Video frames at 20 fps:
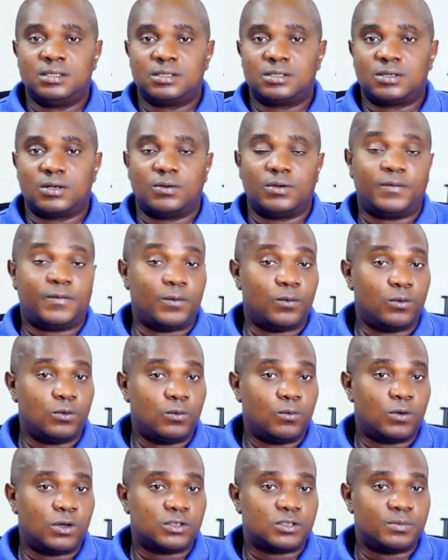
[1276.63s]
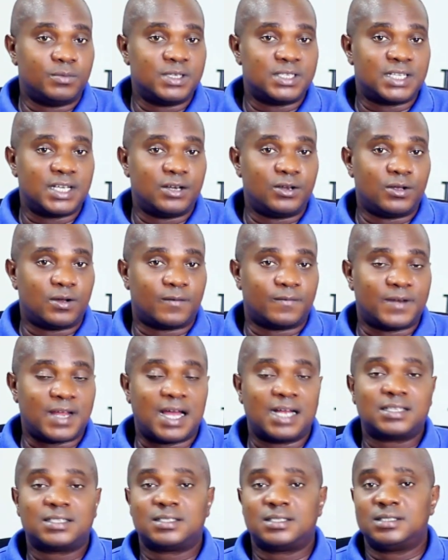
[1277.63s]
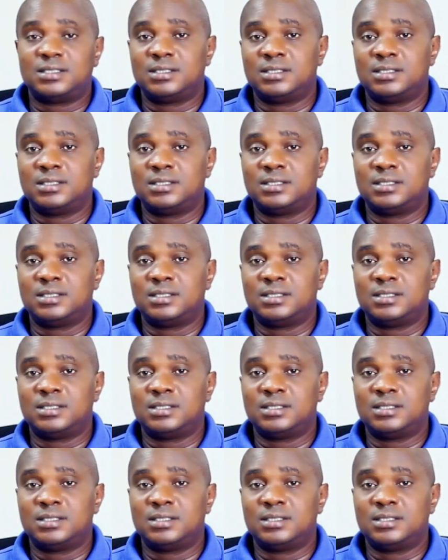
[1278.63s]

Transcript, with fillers: So if you wouldn't want to miss any of that